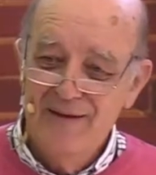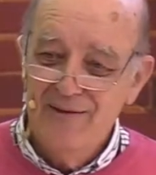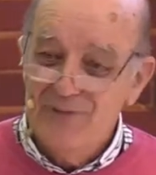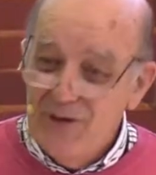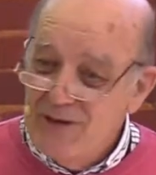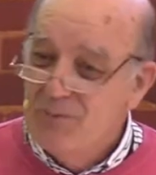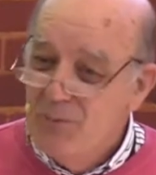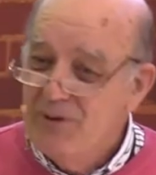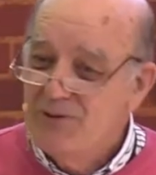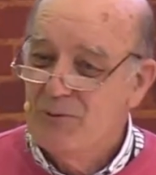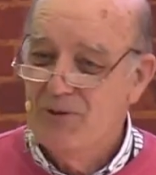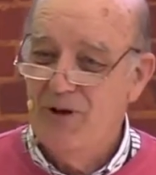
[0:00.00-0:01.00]
So his
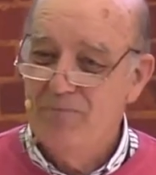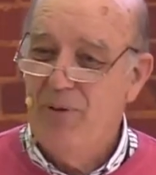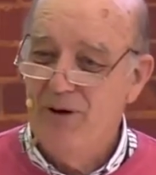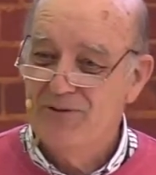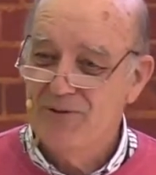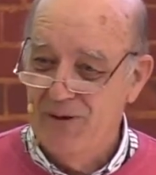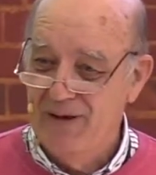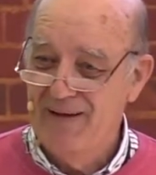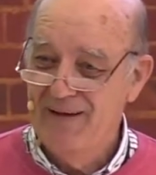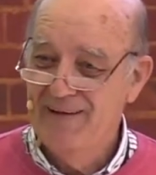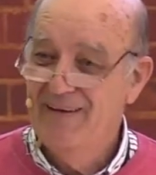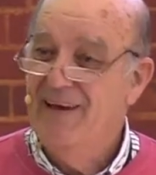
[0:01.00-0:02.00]
words will not pass away.
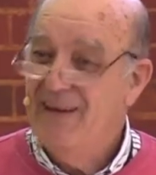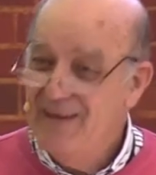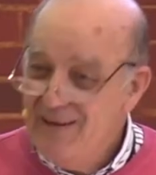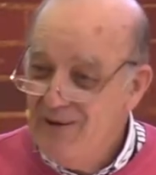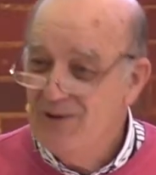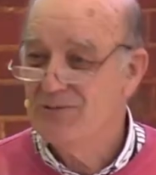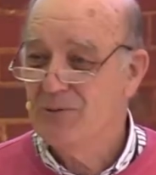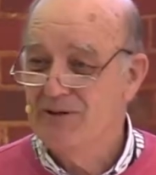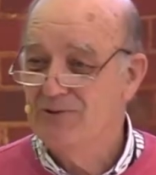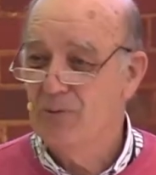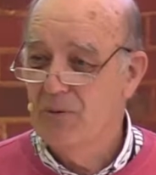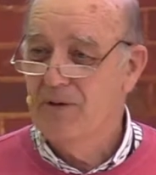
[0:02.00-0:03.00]
He knows what
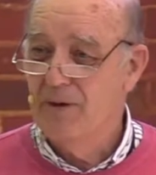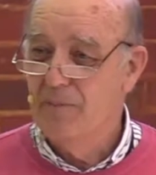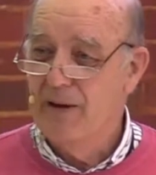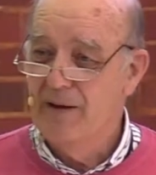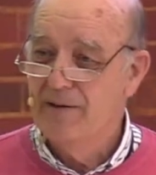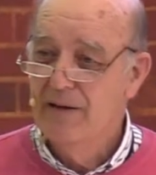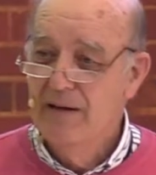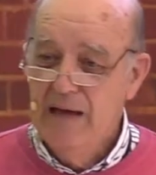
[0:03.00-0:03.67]
he's talking about.